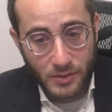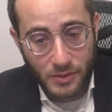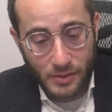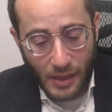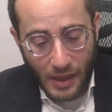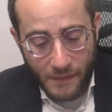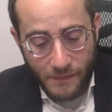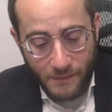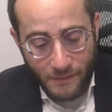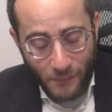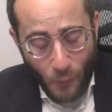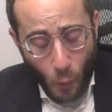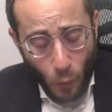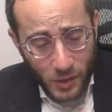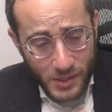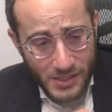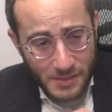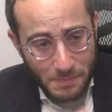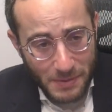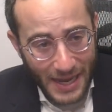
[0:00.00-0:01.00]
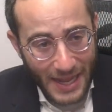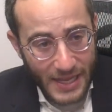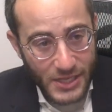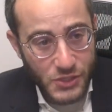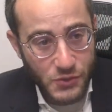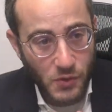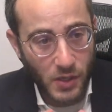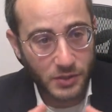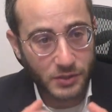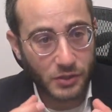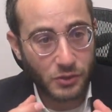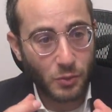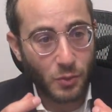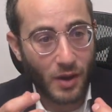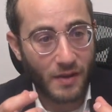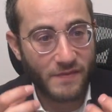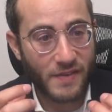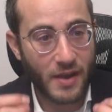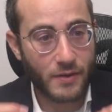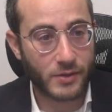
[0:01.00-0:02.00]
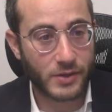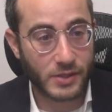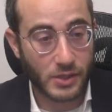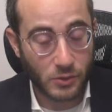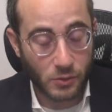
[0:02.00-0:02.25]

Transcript: they forced Bnei Israel to do Averas,